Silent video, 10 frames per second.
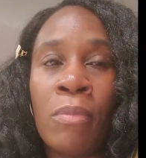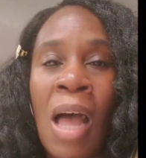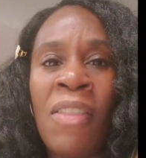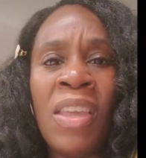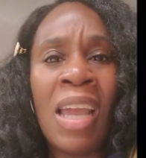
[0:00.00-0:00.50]

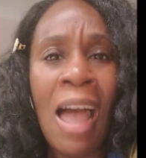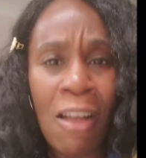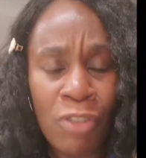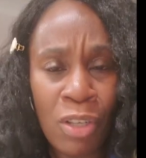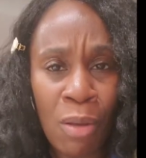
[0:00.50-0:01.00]
I think I
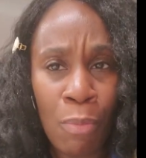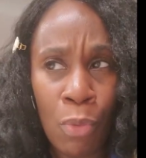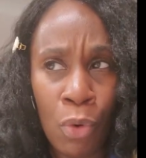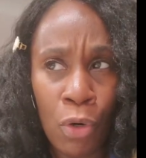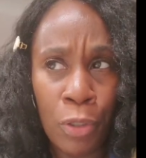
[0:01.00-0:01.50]
have some
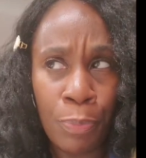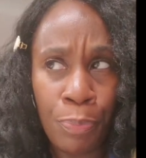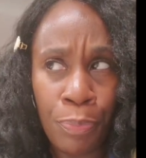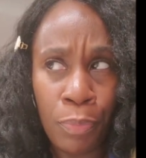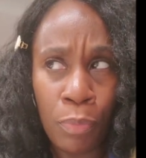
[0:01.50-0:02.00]
more.
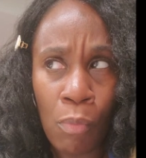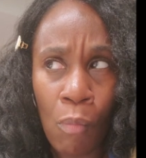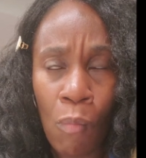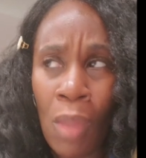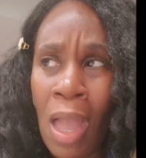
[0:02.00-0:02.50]

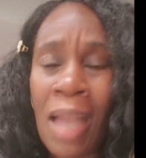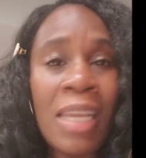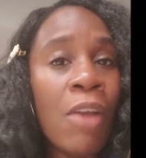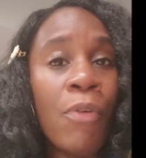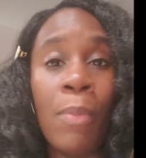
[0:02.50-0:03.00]
I
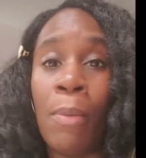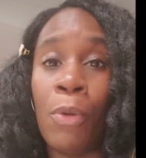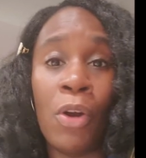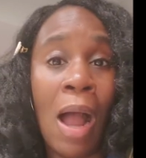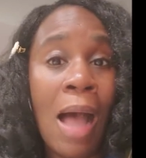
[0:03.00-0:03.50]
can't
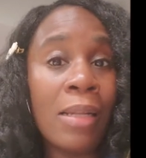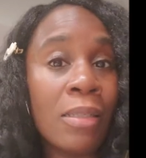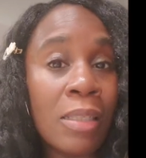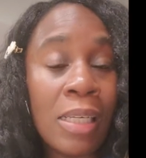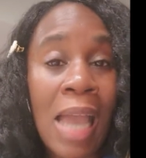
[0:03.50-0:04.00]
remember.
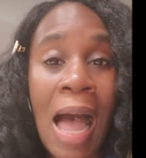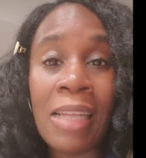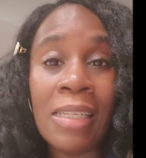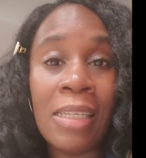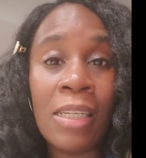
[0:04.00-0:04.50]
Honestly, I
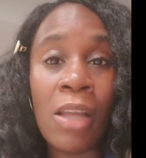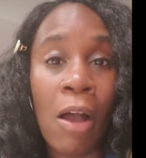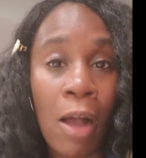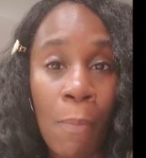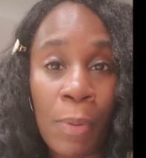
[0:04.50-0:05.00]
did
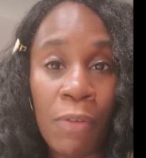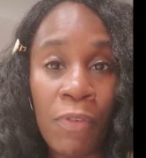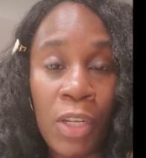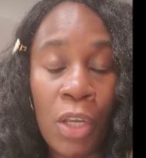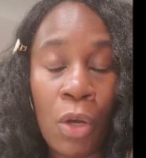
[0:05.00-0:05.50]
a couple of
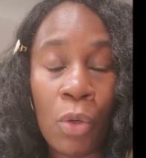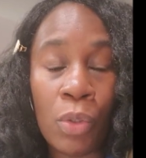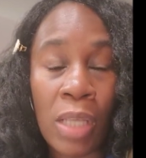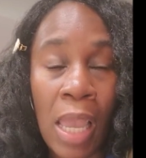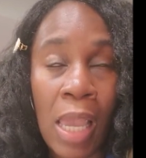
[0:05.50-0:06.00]

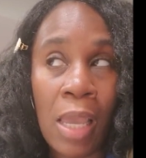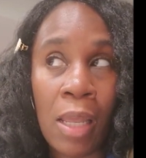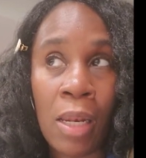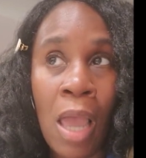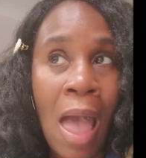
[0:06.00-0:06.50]
videos
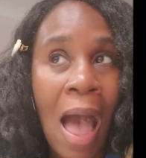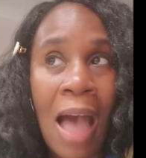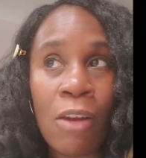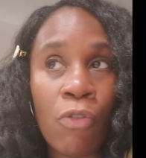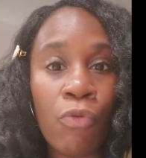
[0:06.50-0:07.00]
and
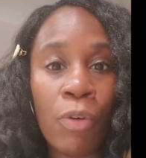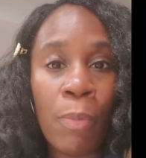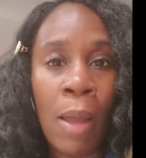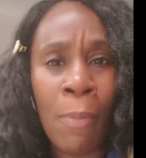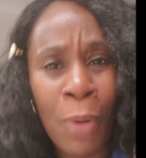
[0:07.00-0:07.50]
I don't
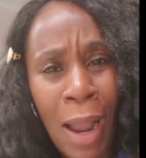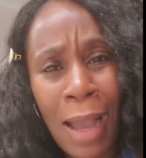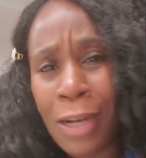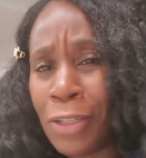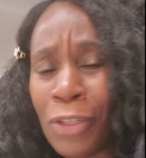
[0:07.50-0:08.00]
remember. I
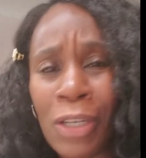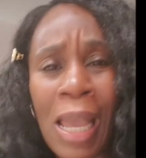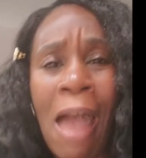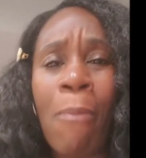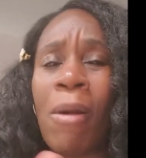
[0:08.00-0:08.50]
gotta
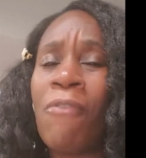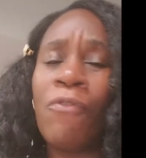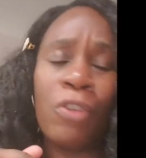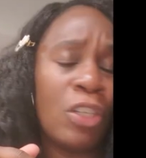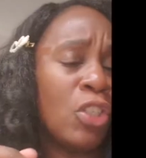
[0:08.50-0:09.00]
look at my
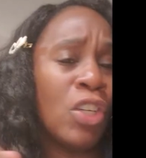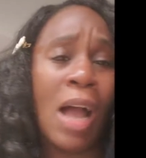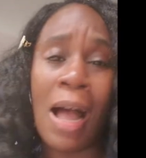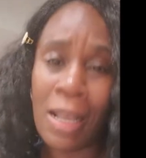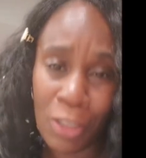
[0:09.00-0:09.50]
footage.
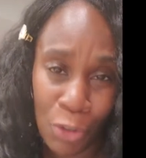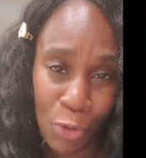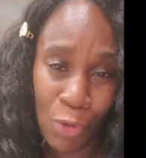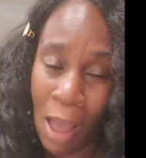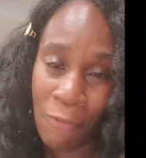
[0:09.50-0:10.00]
Guys,
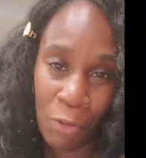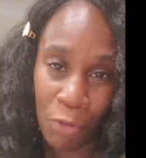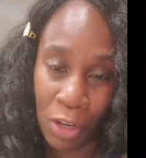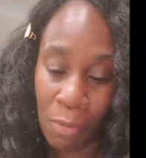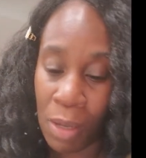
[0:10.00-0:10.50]
you have to
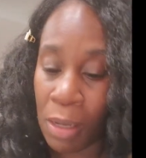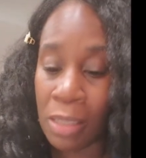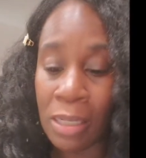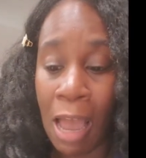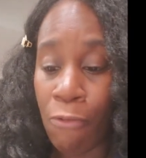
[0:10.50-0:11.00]
forgive me
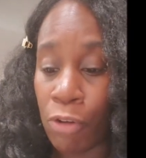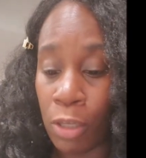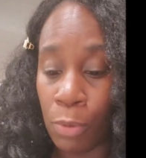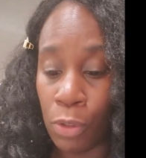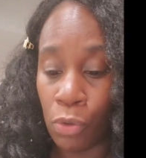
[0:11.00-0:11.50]
because I've
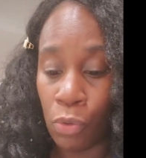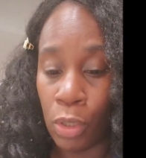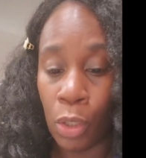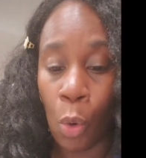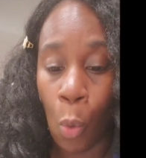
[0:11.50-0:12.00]
really been
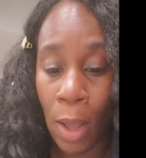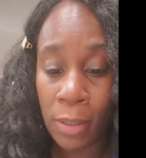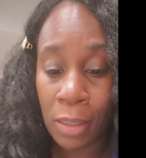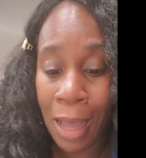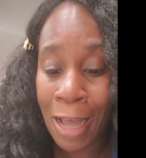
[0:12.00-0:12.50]
doing quite
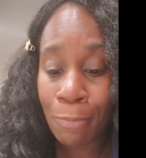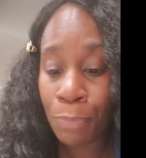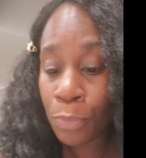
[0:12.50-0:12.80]
a lot.